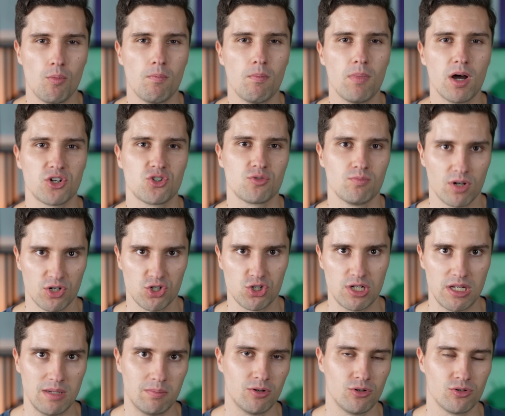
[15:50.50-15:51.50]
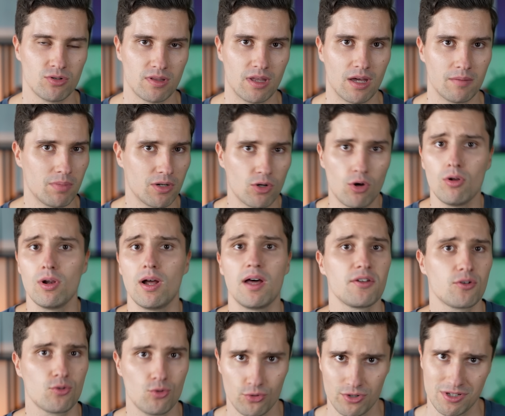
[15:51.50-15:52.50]
much, much deeper into that. But all
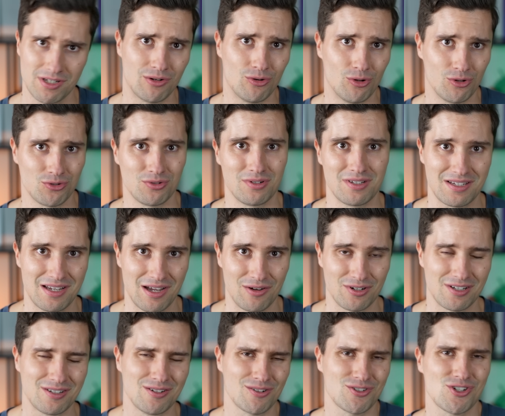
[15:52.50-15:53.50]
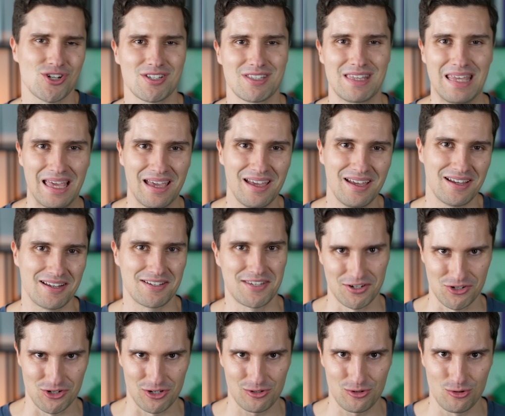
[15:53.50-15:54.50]
other courses are also discounted, not just the
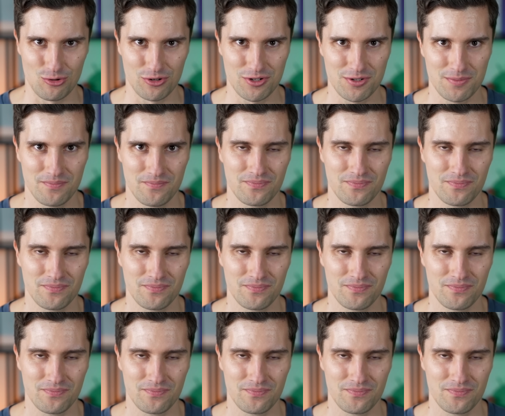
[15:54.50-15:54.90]
Essentials course.